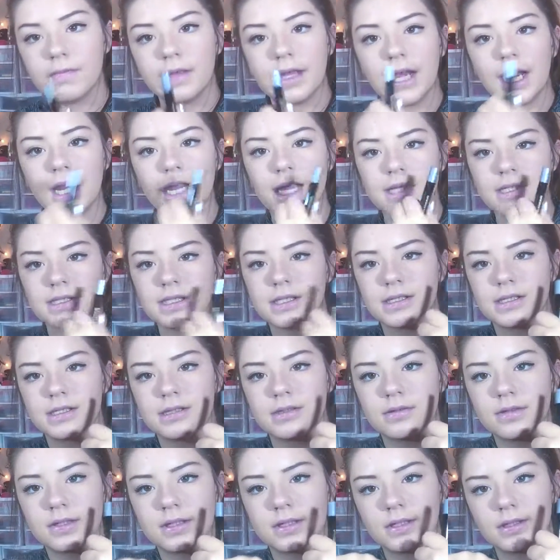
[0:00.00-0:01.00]
But I guess it's
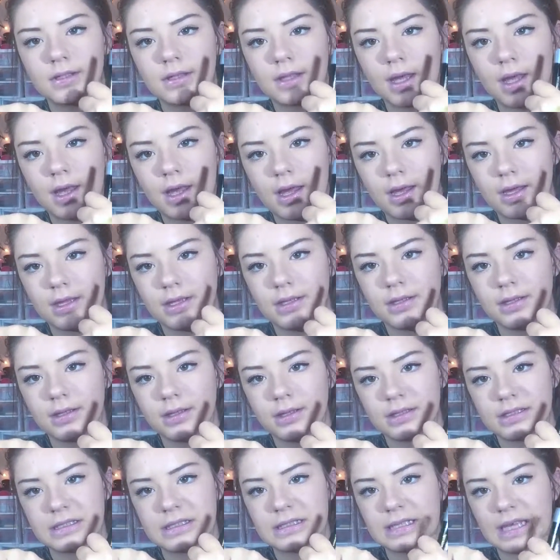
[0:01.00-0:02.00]
kind
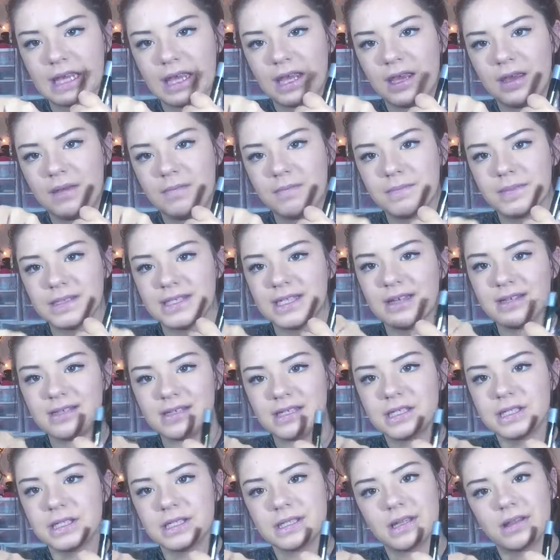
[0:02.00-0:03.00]
of the same.
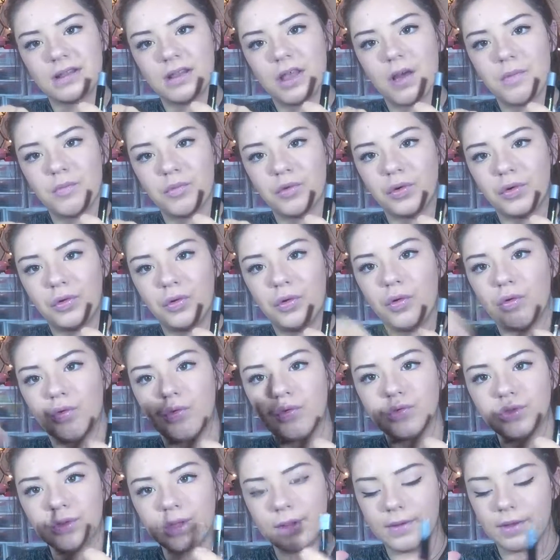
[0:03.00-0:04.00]
Besides, this is a lot more
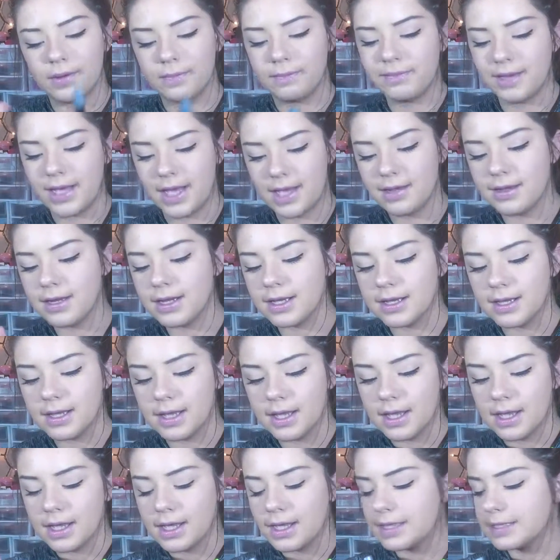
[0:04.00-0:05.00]
gold. The pen
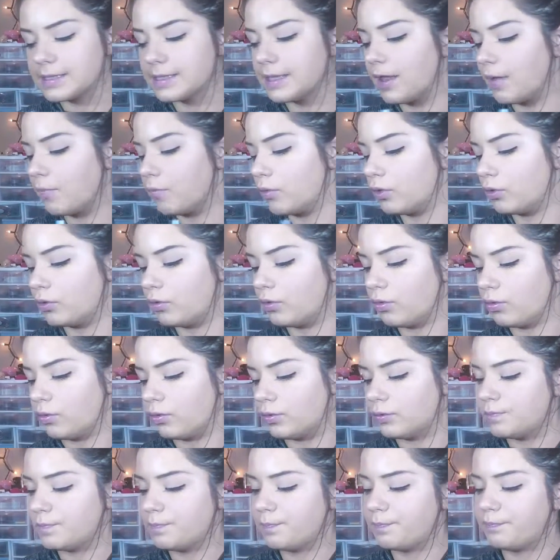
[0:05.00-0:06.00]
is a lot more
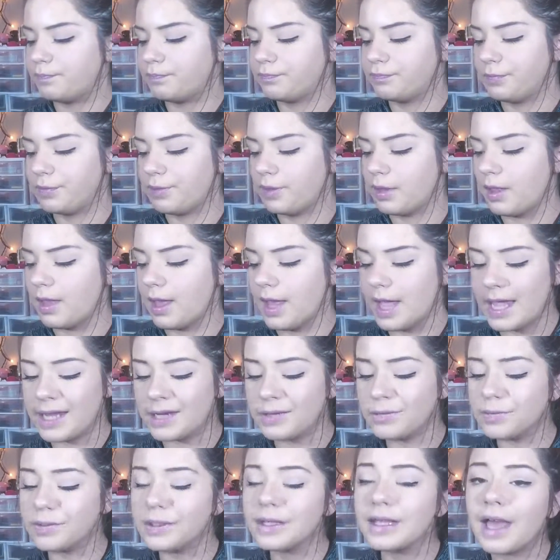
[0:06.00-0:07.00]
gold.
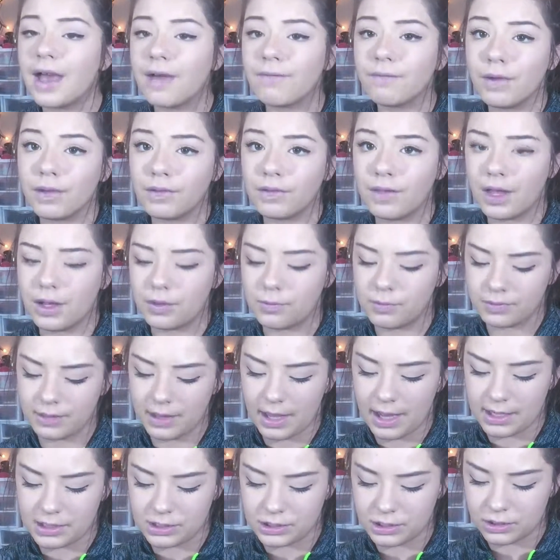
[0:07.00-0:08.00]
I don't really have good luck
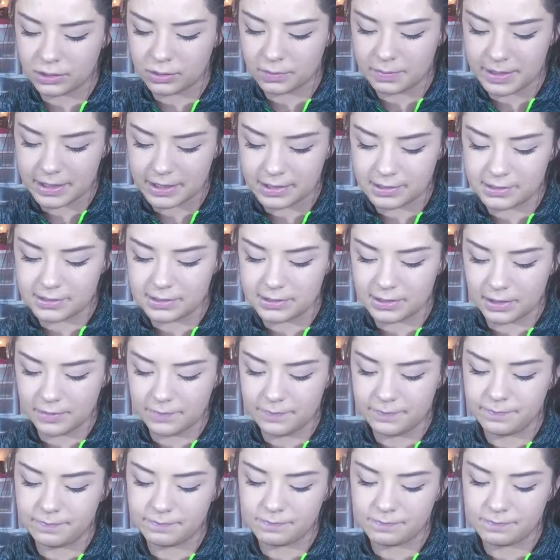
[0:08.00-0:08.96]
with eyeshadow pens, so.